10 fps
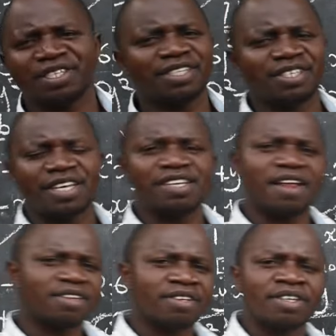saying
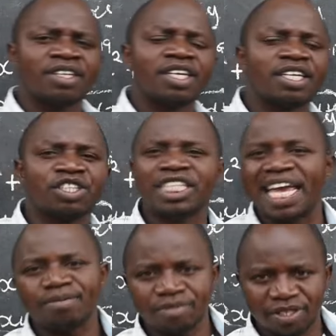
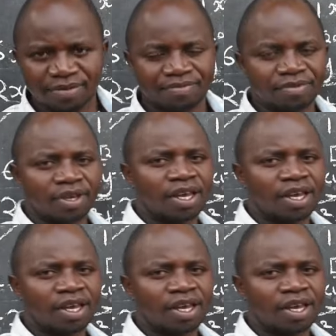terms?